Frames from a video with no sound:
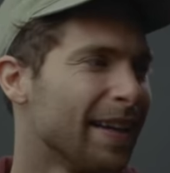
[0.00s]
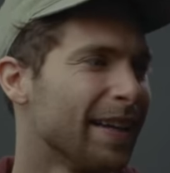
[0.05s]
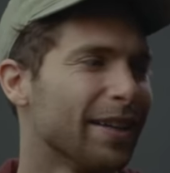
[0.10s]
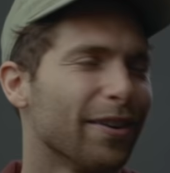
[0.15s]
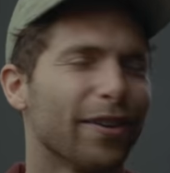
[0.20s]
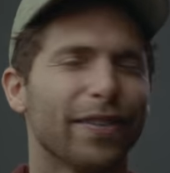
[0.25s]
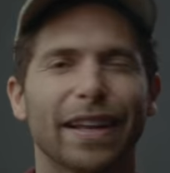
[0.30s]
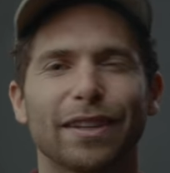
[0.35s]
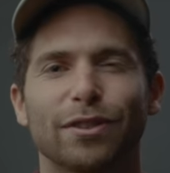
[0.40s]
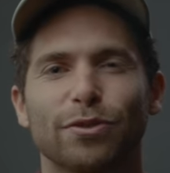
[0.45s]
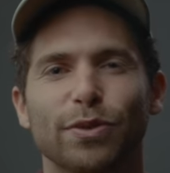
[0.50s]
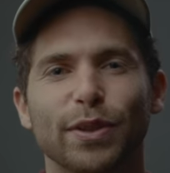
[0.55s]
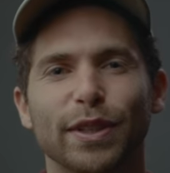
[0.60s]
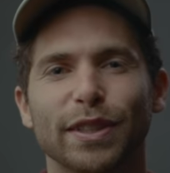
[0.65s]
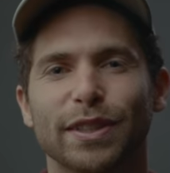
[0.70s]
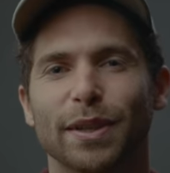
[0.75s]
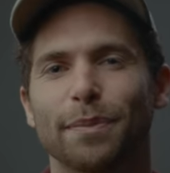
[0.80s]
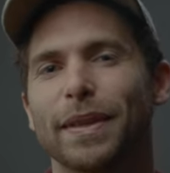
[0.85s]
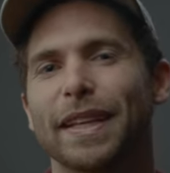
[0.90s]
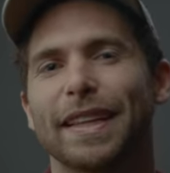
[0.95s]
you know, that's
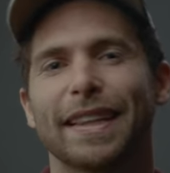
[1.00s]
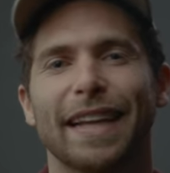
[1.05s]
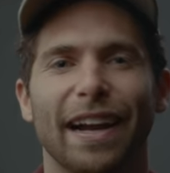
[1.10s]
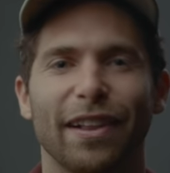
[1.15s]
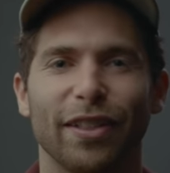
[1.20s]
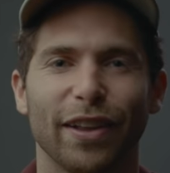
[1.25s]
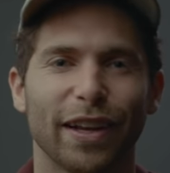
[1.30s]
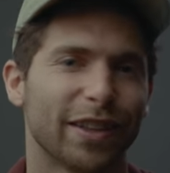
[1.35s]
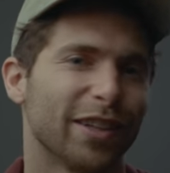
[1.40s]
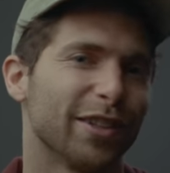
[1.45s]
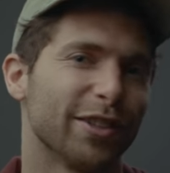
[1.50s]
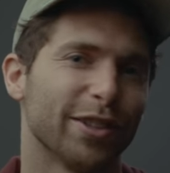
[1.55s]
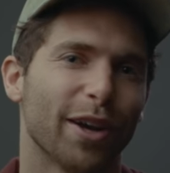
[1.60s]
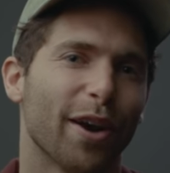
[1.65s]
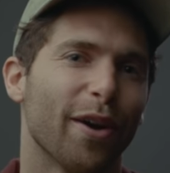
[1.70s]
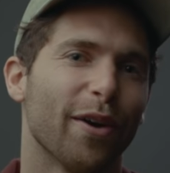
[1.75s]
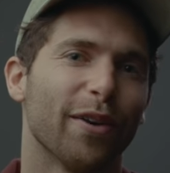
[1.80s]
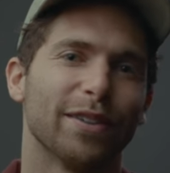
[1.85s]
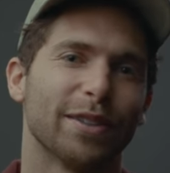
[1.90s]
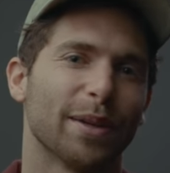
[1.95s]
really something that I like to
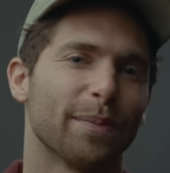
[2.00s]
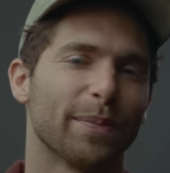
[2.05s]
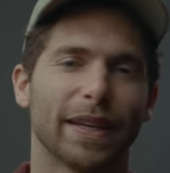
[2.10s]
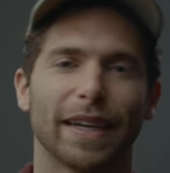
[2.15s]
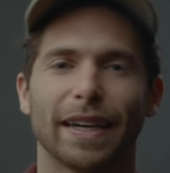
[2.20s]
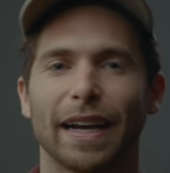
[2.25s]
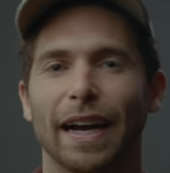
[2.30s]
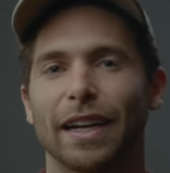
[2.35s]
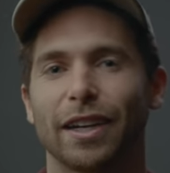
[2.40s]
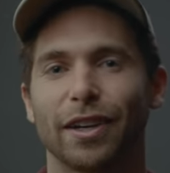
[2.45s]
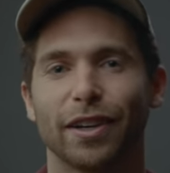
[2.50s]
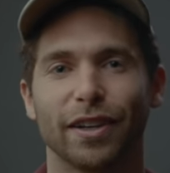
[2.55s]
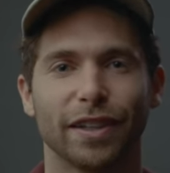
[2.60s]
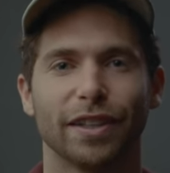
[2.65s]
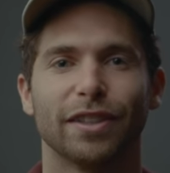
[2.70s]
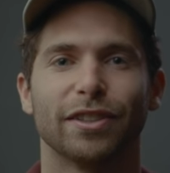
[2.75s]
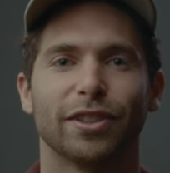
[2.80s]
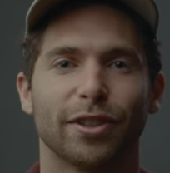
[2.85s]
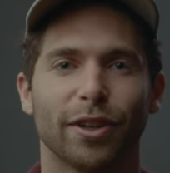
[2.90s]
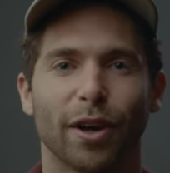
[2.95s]
show and something I
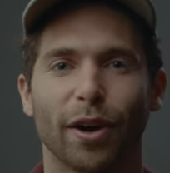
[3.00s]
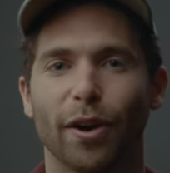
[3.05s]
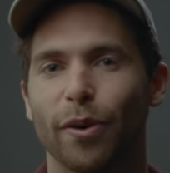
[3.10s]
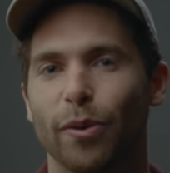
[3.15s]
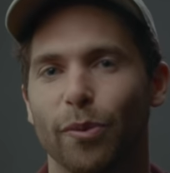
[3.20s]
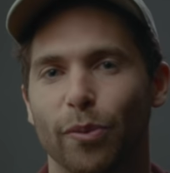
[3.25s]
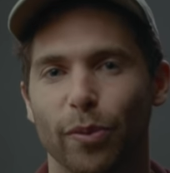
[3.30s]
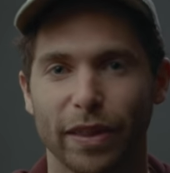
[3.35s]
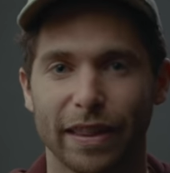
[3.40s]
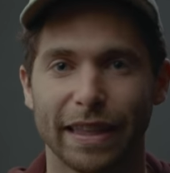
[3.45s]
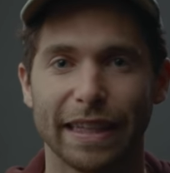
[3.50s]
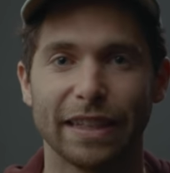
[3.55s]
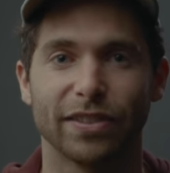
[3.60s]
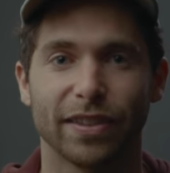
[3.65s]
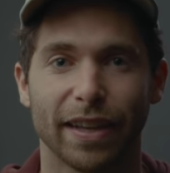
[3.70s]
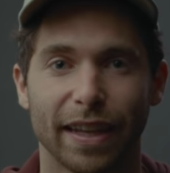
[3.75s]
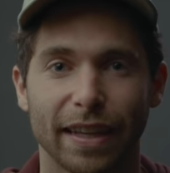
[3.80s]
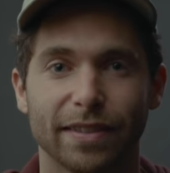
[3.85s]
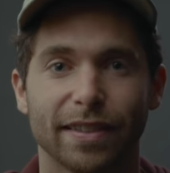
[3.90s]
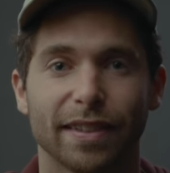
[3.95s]
couldn't show with
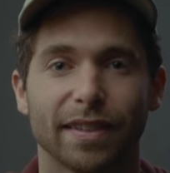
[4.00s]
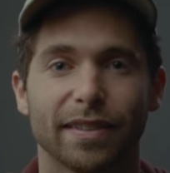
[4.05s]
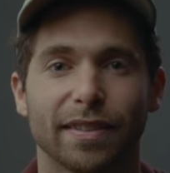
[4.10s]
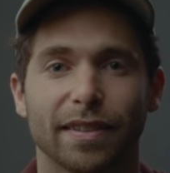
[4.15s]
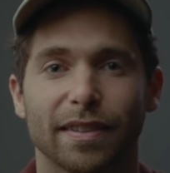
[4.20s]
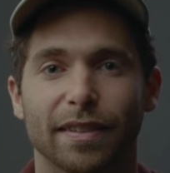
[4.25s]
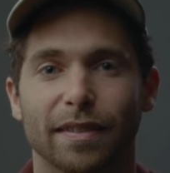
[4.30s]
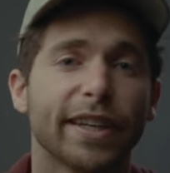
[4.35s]
these lenses.